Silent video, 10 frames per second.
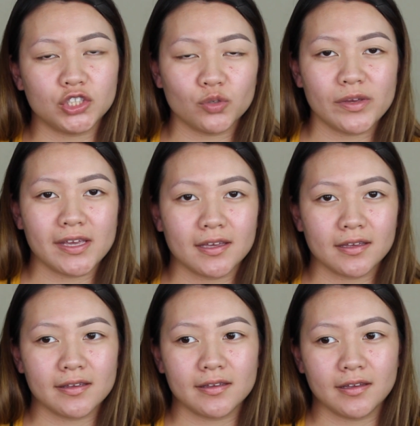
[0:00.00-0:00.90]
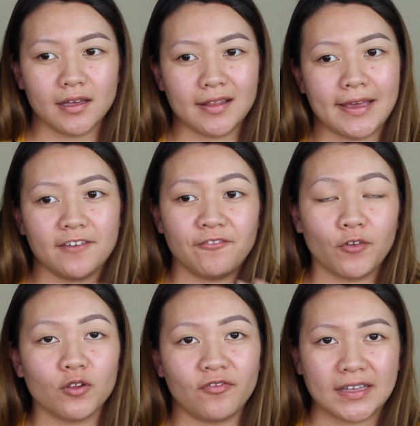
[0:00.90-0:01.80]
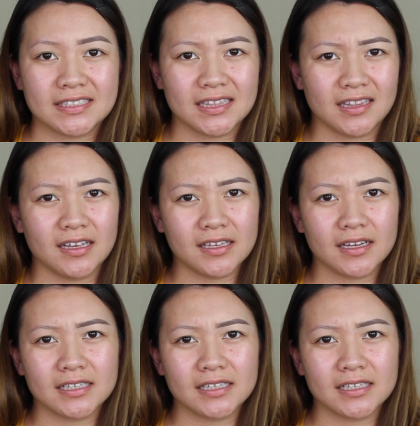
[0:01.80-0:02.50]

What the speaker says: doing it like a full face look,